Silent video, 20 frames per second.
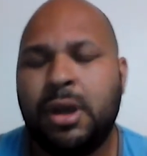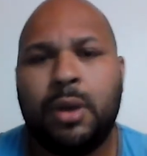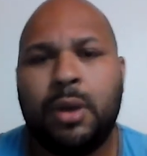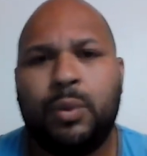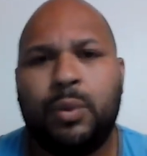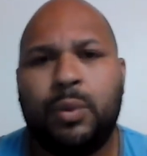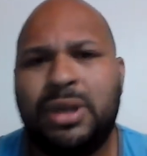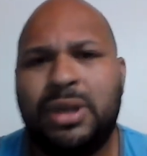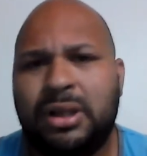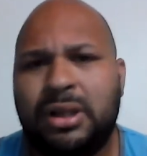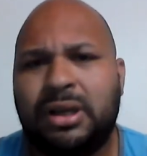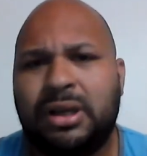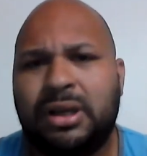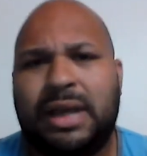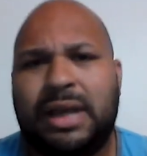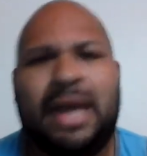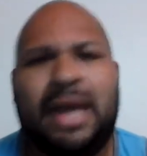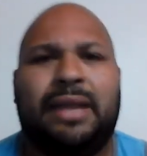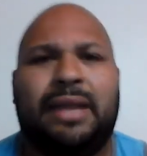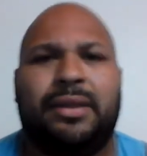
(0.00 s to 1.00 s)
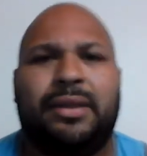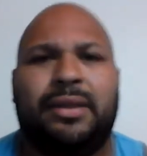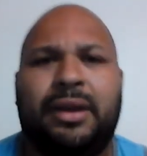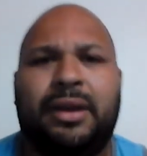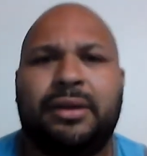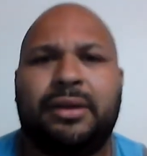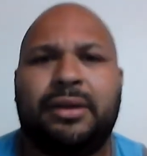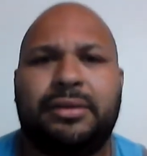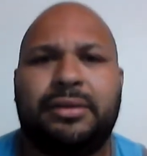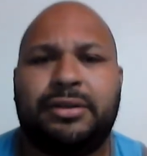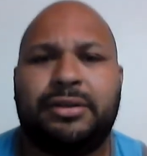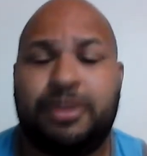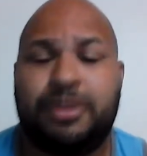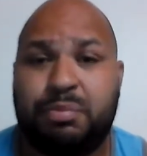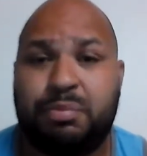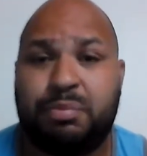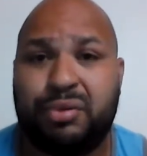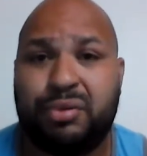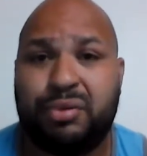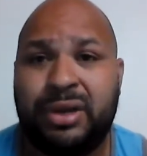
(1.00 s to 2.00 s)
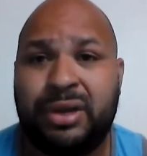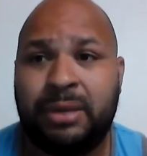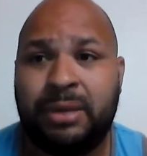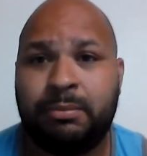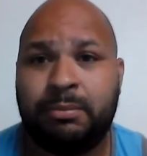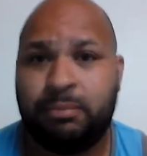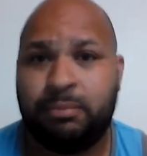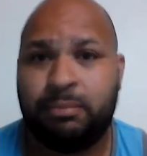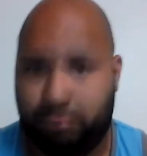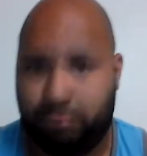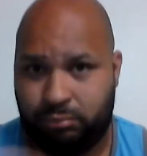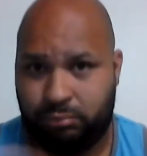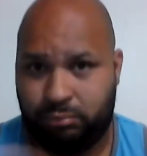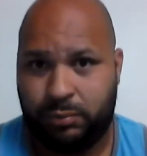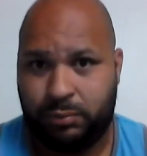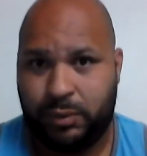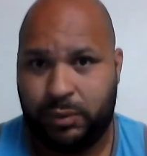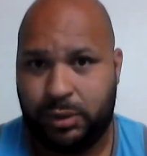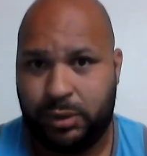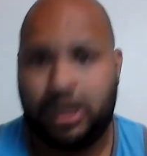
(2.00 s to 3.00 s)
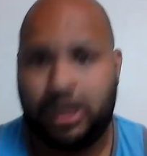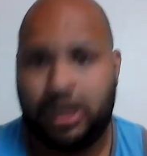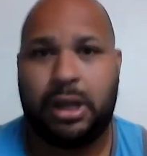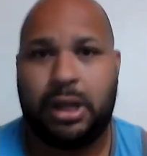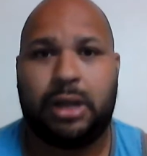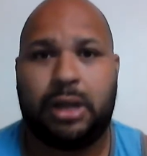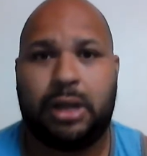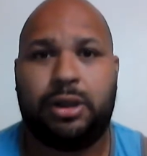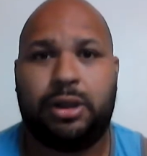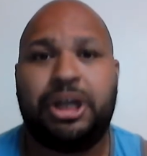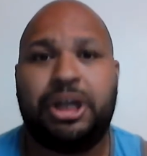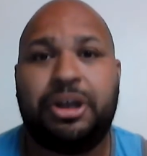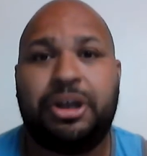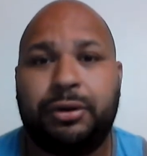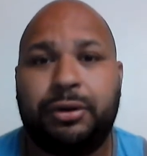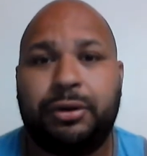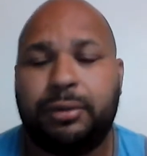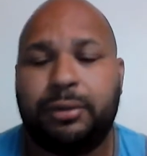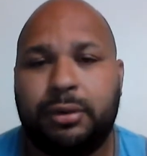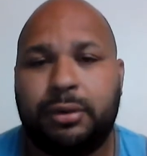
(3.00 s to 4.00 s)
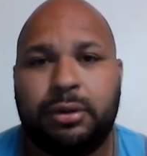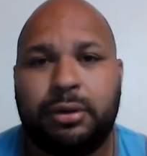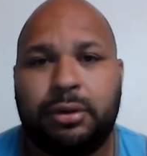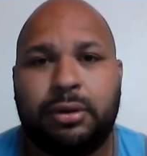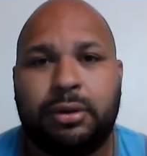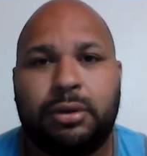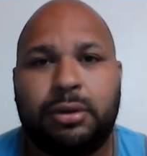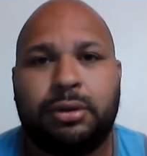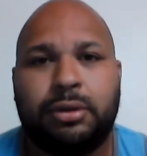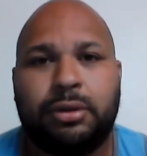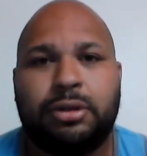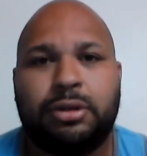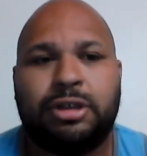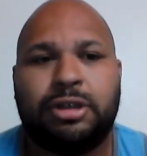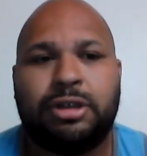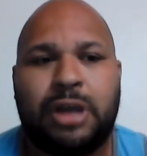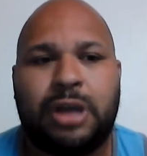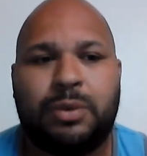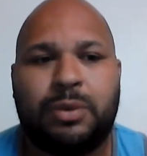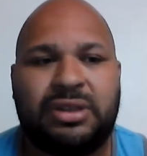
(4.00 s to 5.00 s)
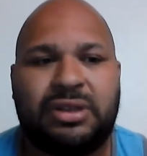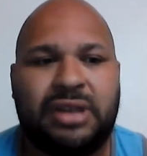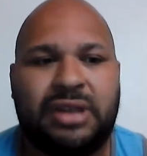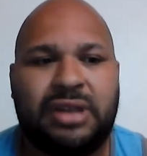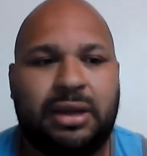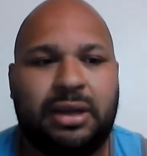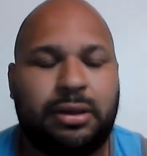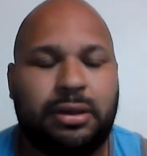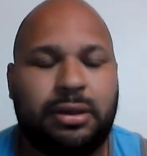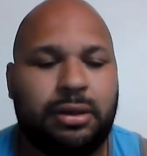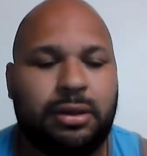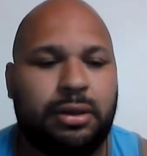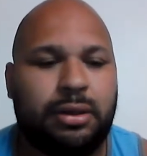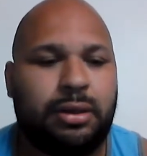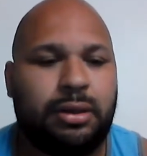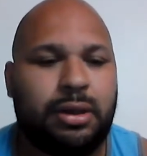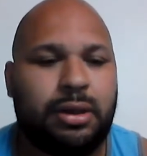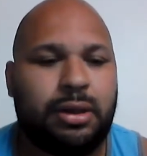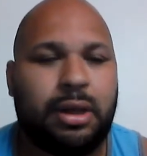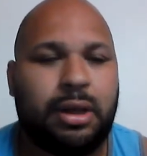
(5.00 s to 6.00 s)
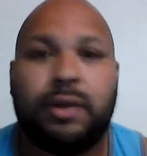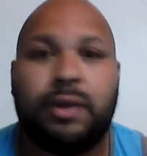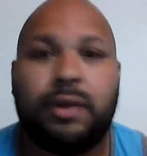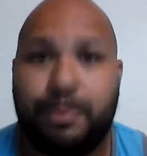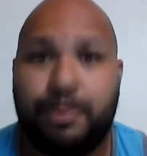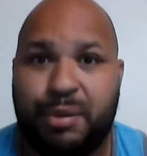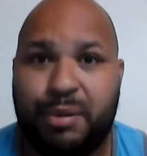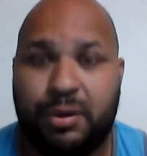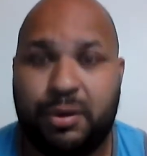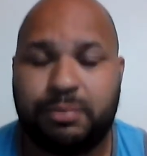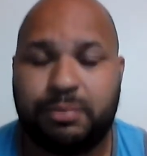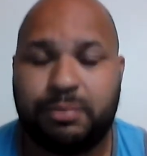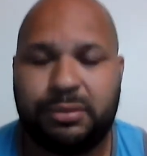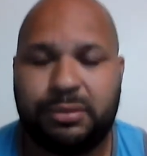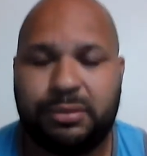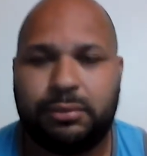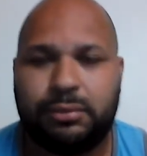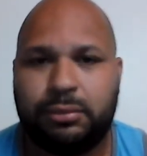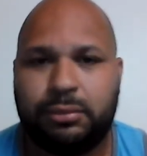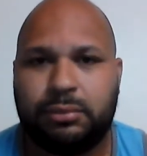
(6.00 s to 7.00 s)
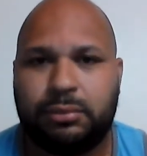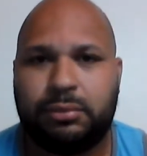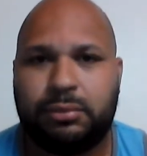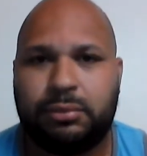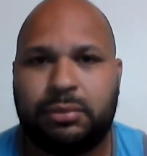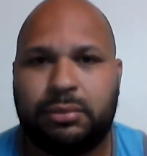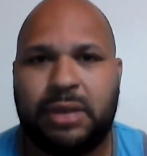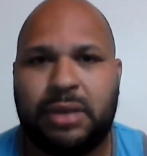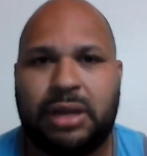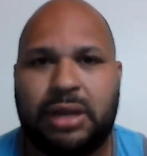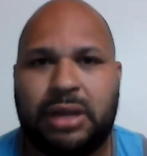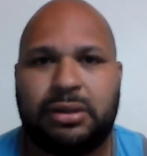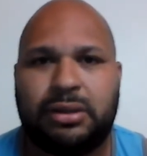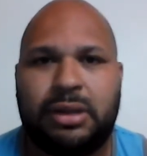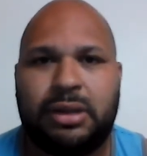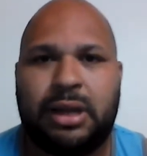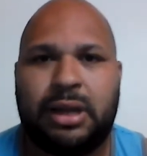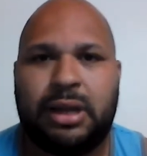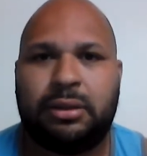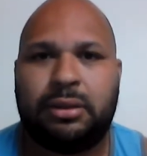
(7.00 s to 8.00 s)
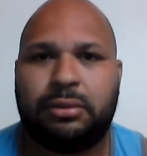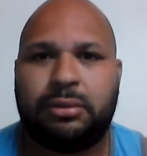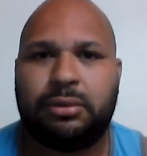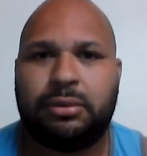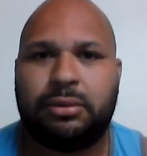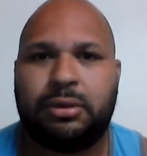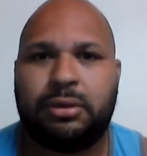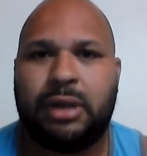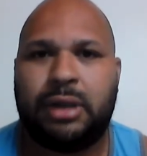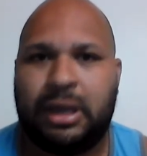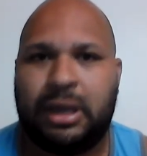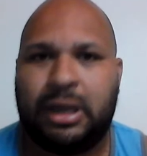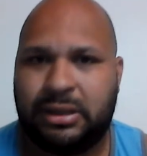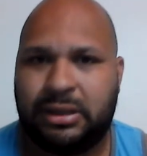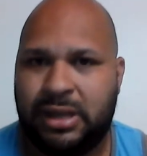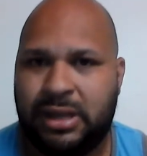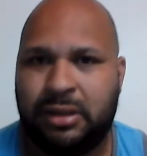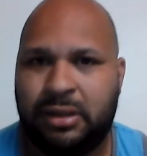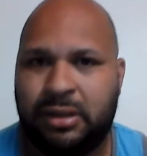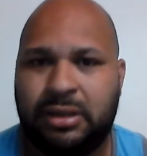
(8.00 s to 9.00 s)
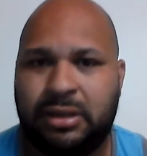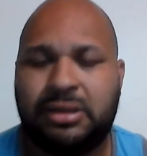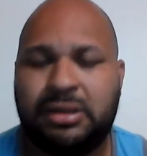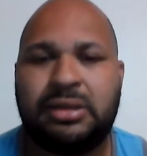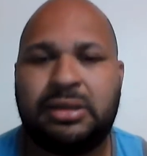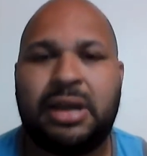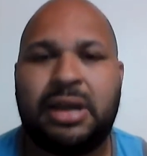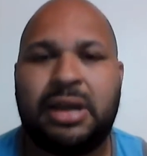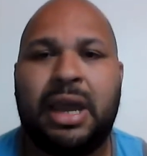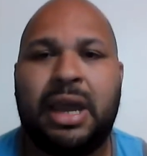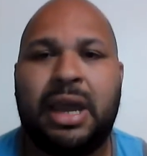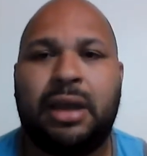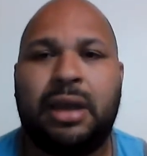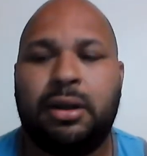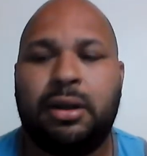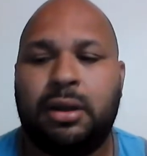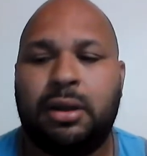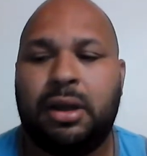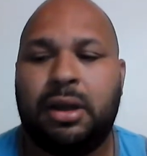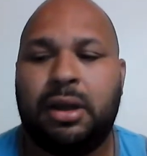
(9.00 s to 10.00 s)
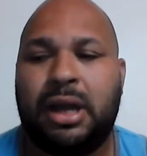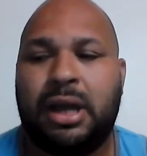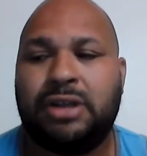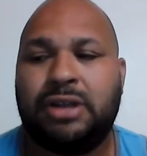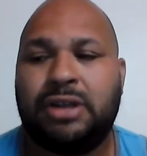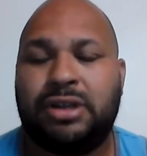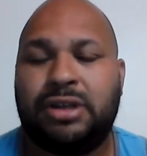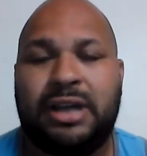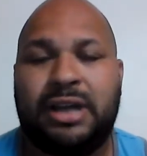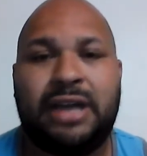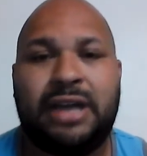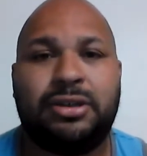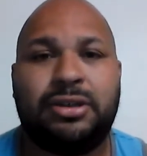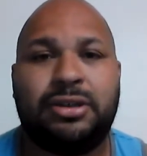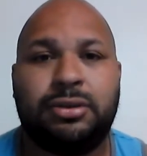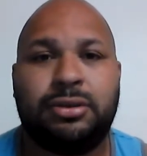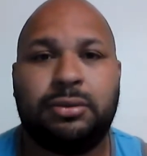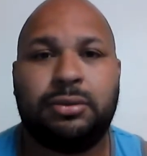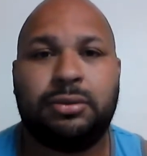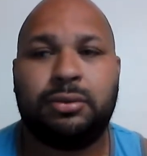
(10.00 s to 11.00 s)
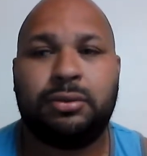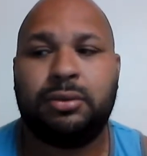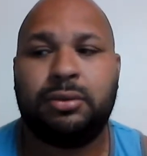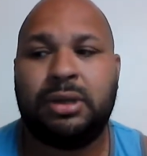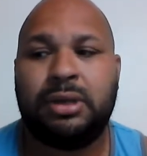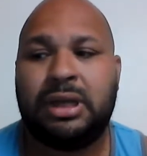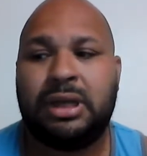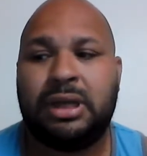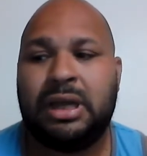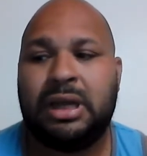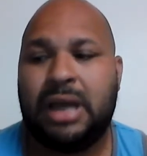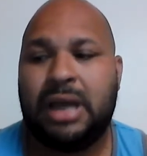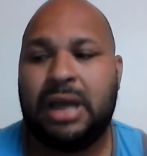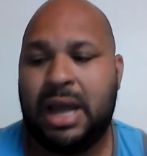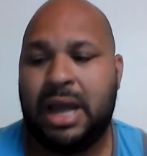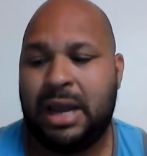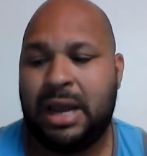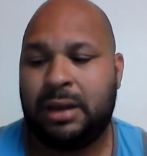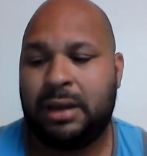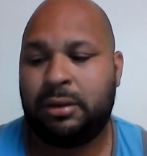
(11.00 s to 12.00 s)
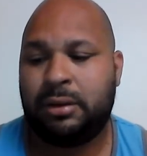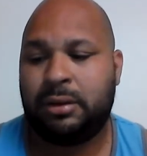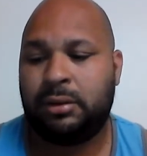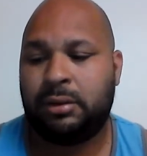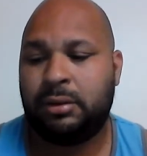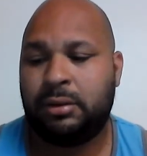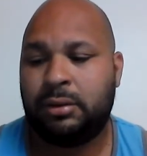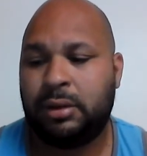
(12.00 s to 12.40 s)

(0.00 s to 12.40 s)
we look at their supreme leader, shall we say, the Pope. Not like I said, this is a educational and